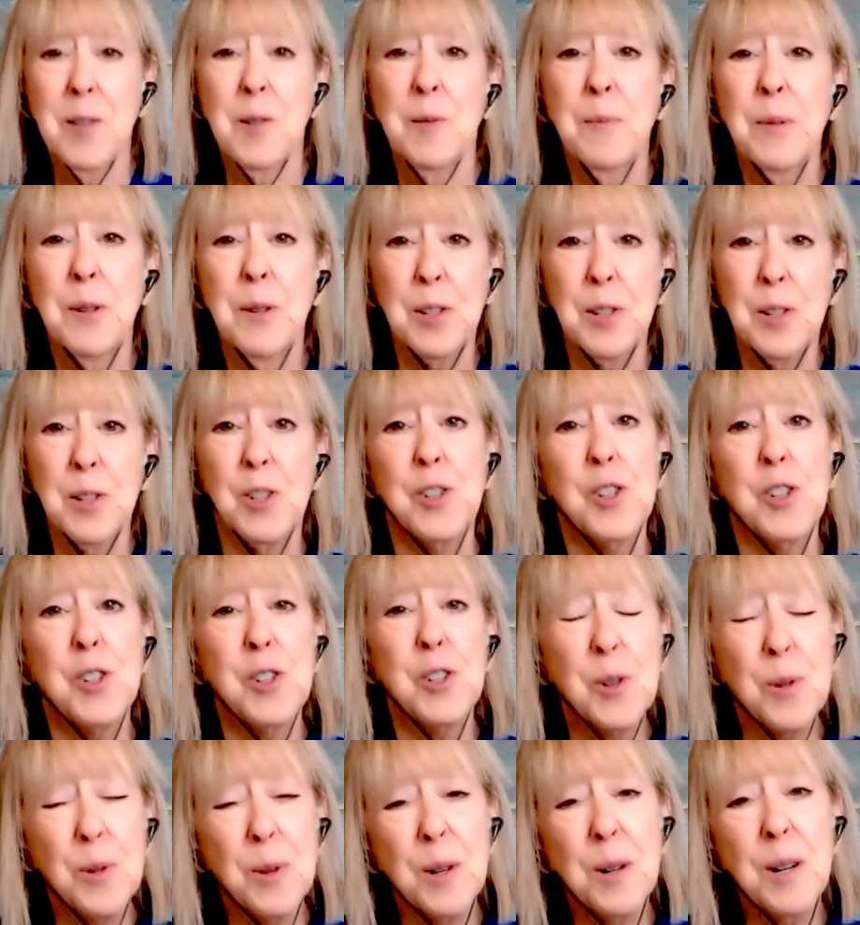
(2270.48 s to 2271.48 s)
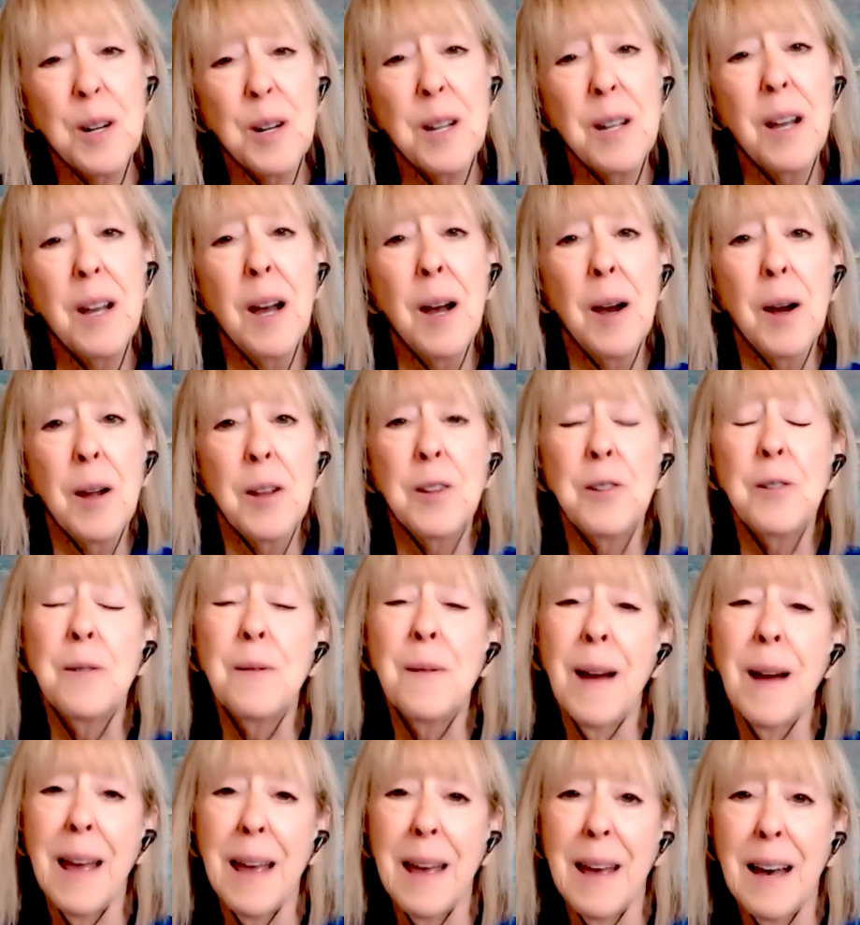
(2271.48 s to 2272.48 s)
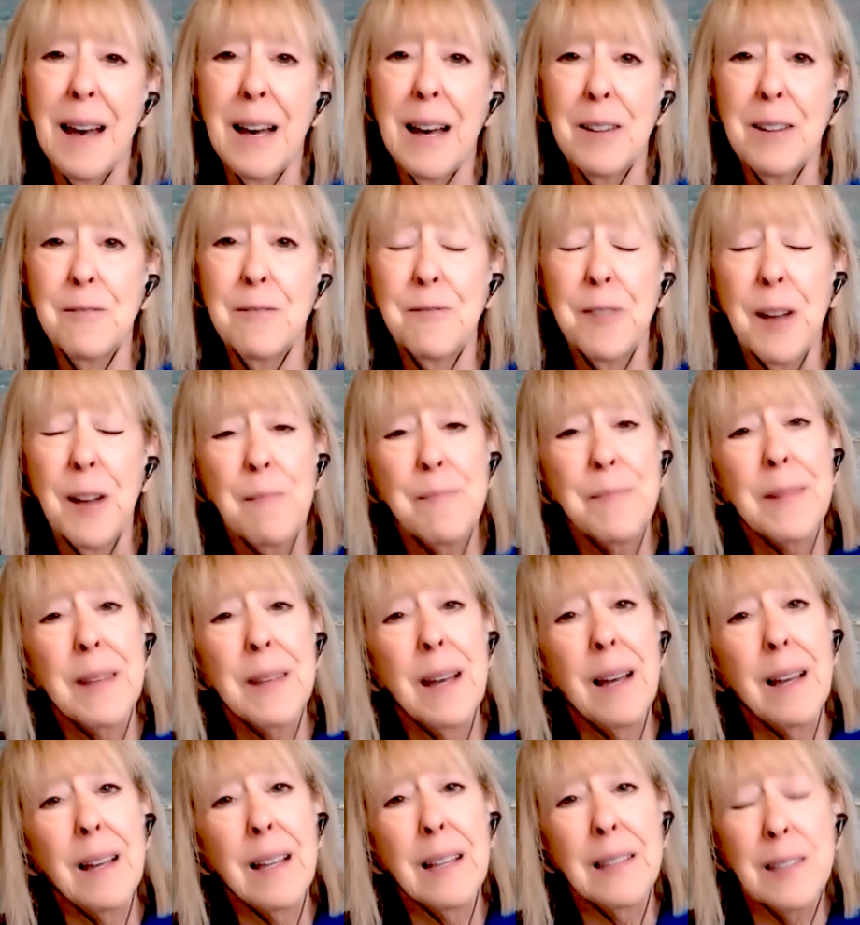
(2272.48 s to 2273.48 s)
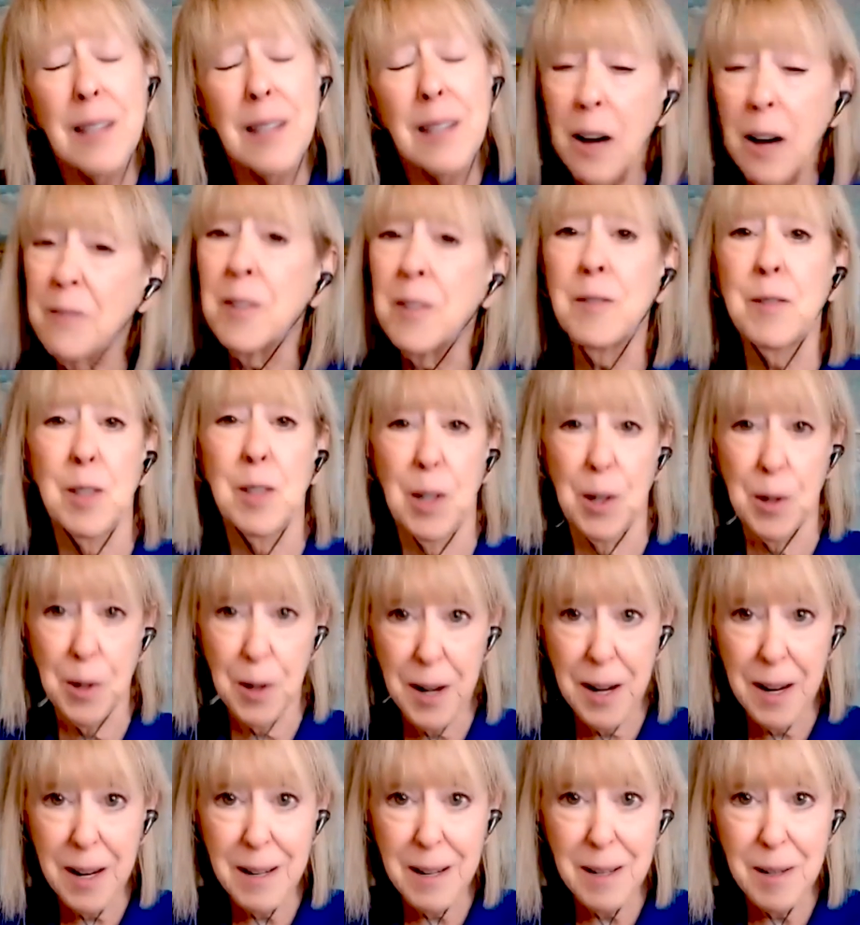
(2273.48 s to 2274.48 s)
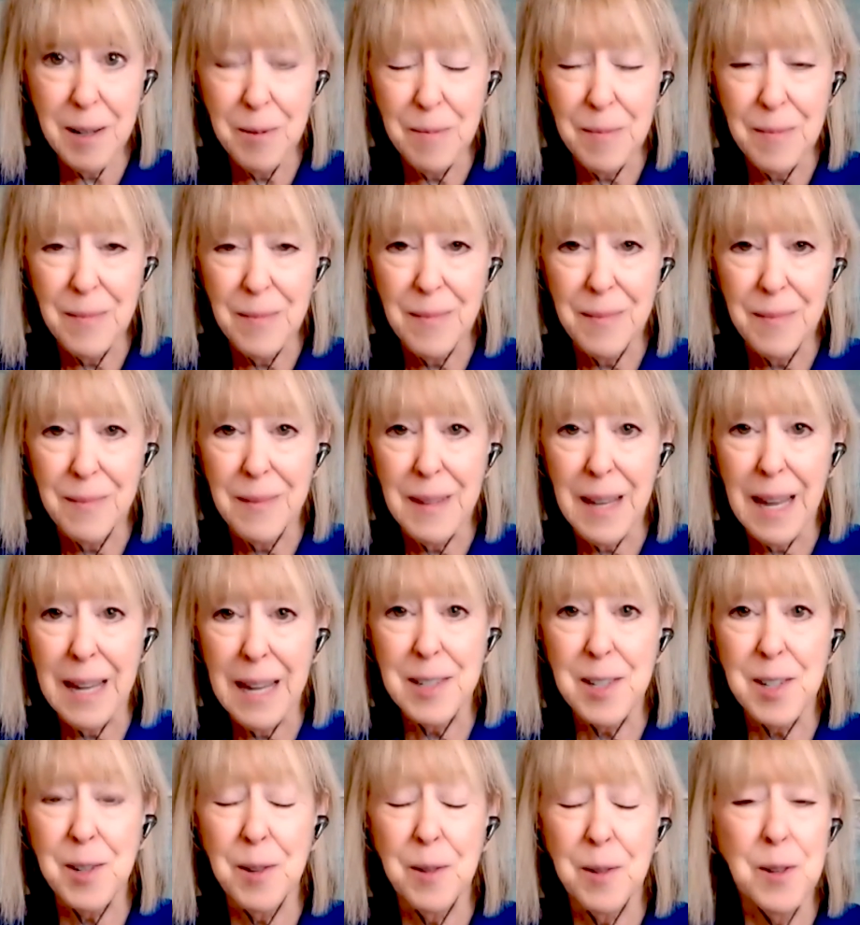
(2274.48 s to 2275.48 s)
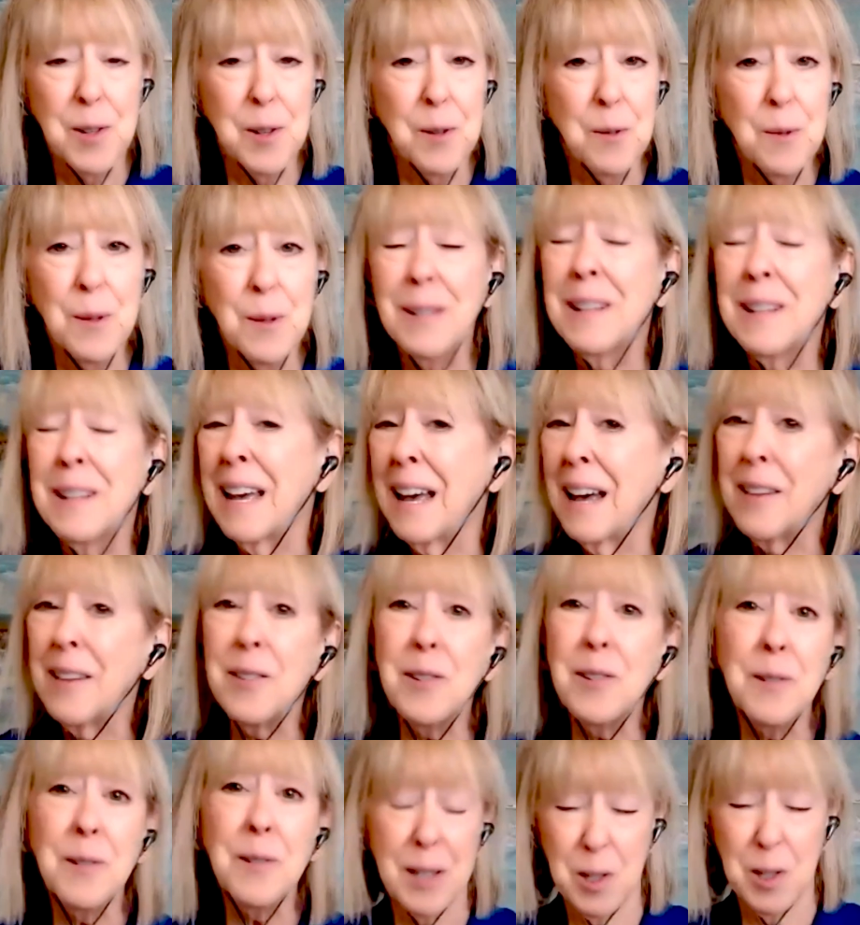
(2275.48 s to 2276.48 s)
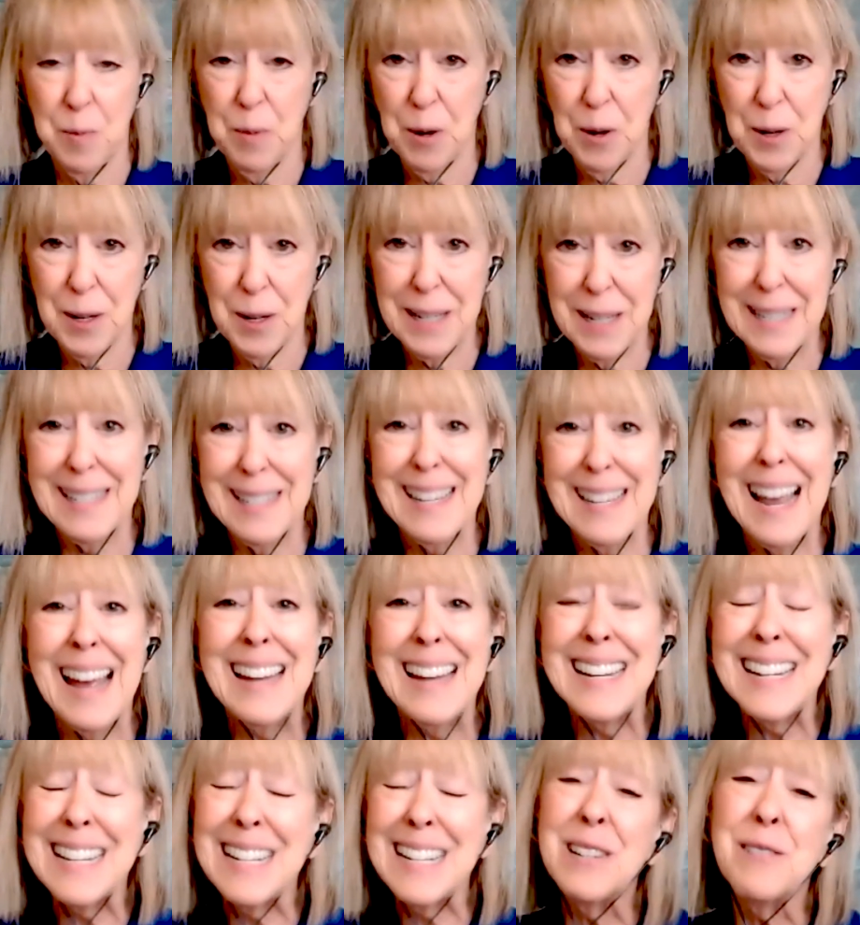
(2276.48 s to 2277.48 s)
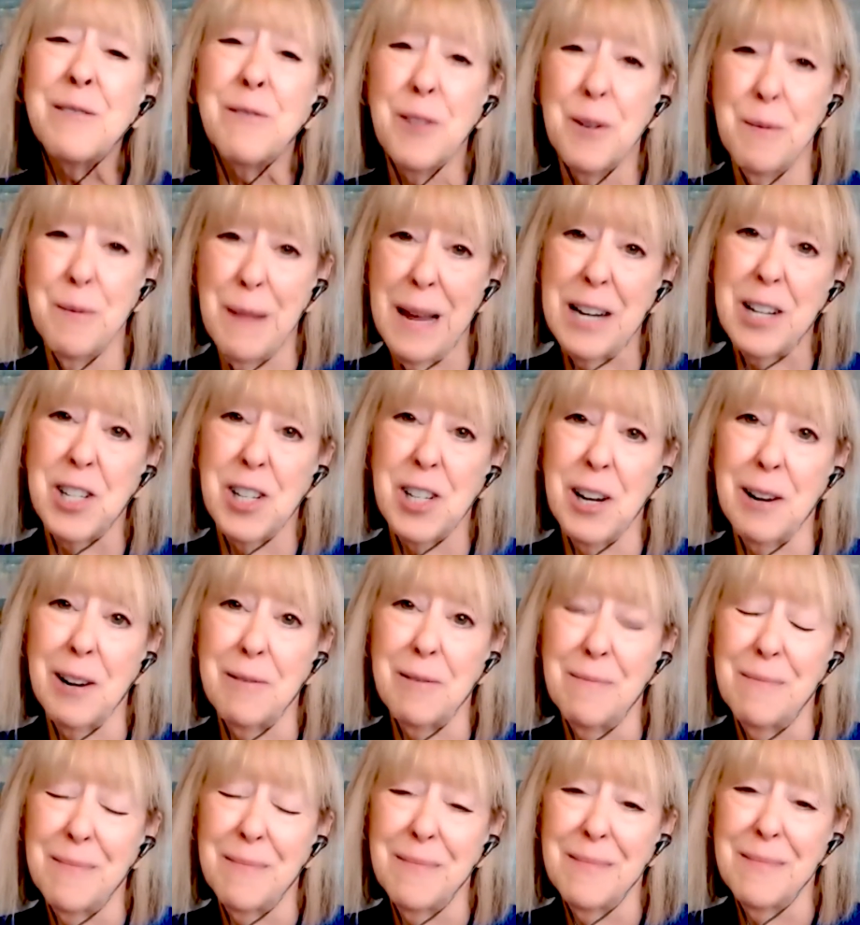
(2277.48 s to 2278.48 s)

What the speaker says: person's story. You have a love of learning. And so you will gather experience and information.